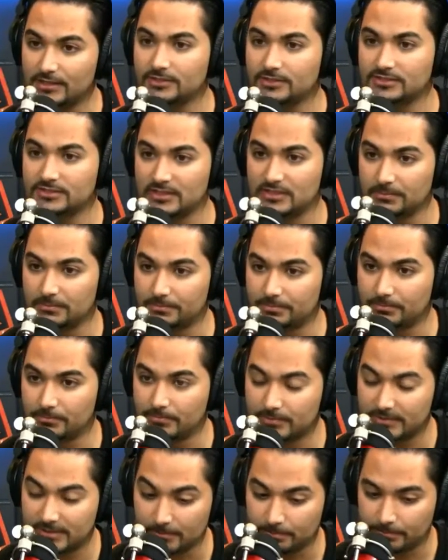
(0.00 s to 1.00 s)
years to
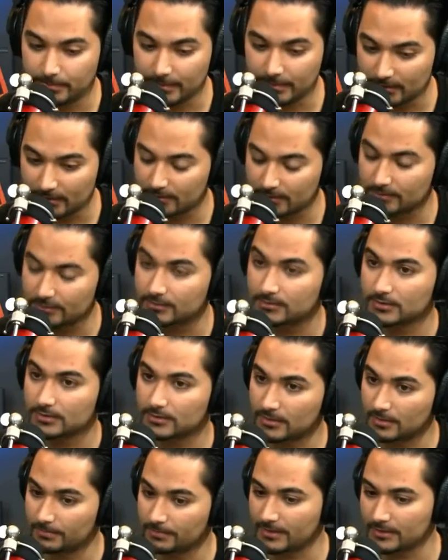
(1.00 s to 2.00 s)
to build
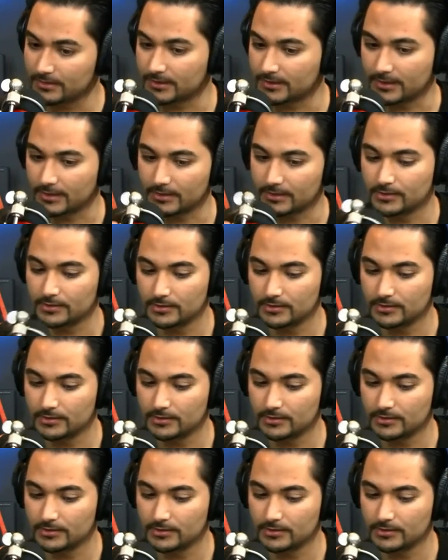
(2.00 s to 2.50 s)
the building.